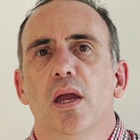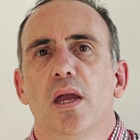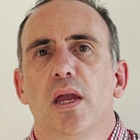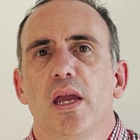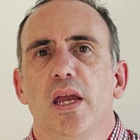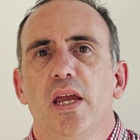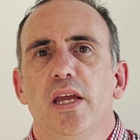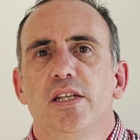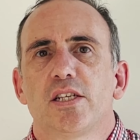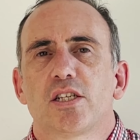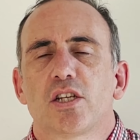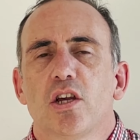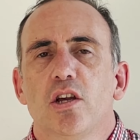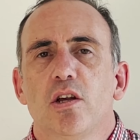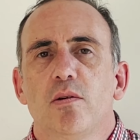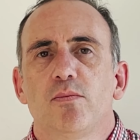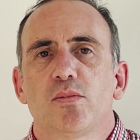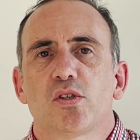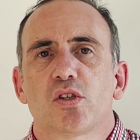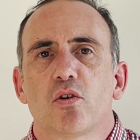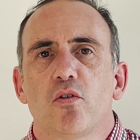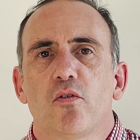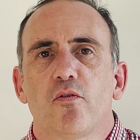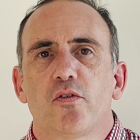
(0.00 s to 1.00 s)
In
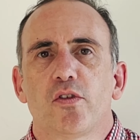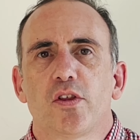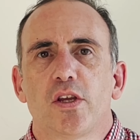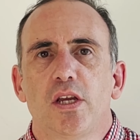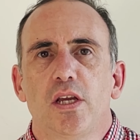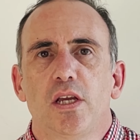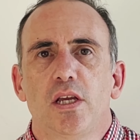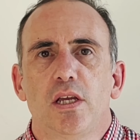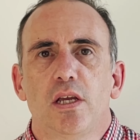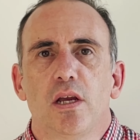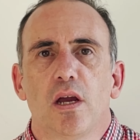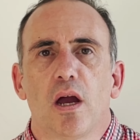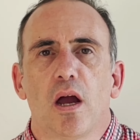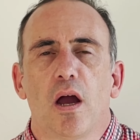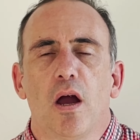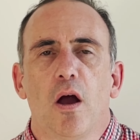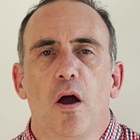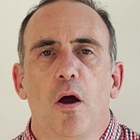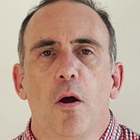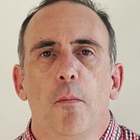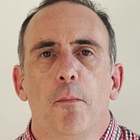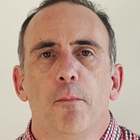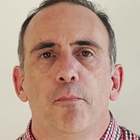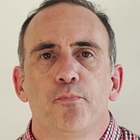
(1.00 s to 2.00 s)
terms of the
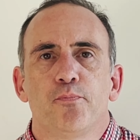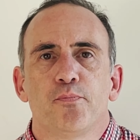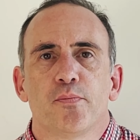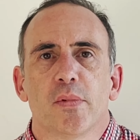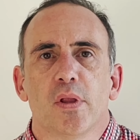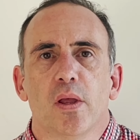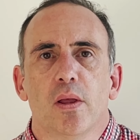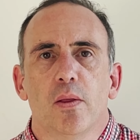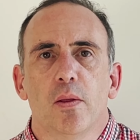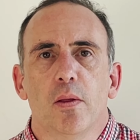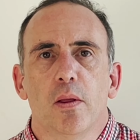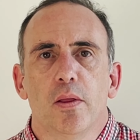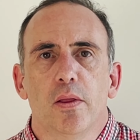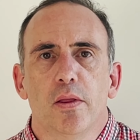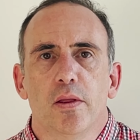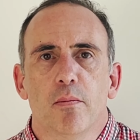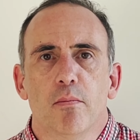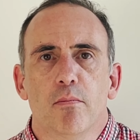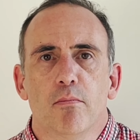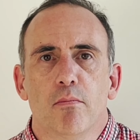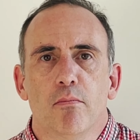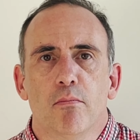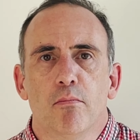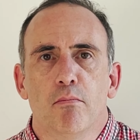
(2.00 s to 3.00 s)

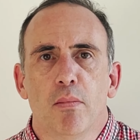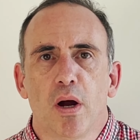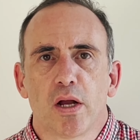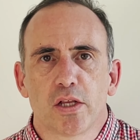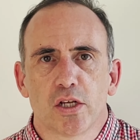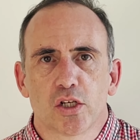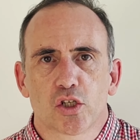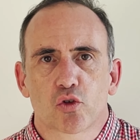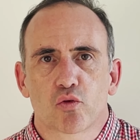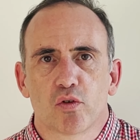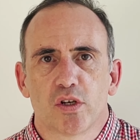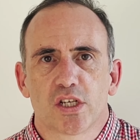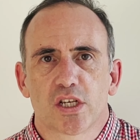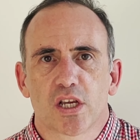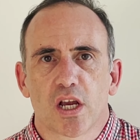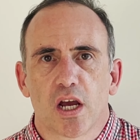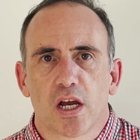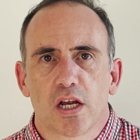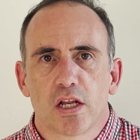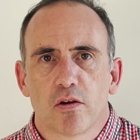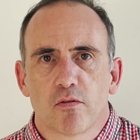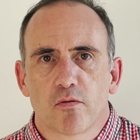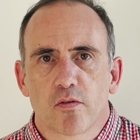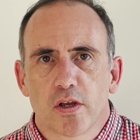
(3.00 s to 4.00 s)
monetary
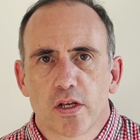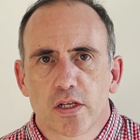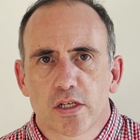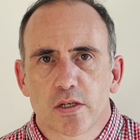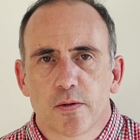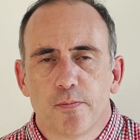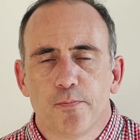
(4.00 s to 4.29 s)
side of it,